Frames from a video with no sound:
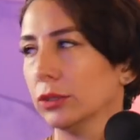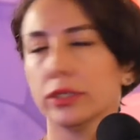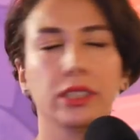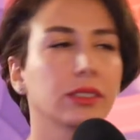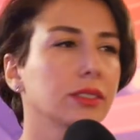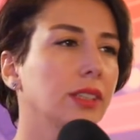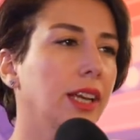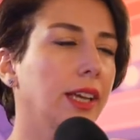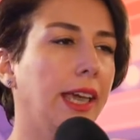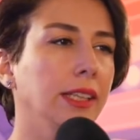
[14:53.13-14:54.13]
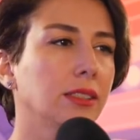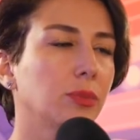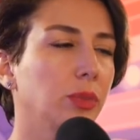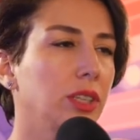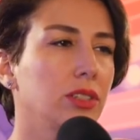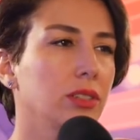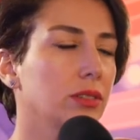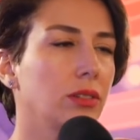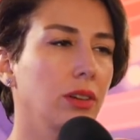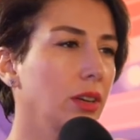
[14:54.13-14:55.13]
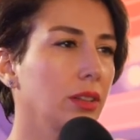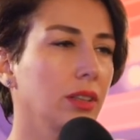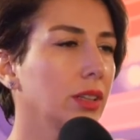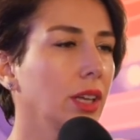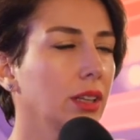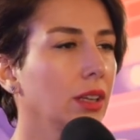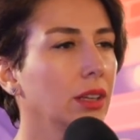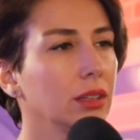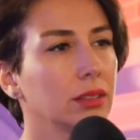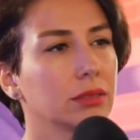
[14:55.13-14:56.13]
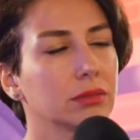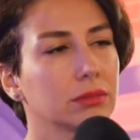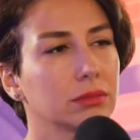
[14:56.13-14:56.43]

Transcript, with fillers: count as like hate speeches or anything like that?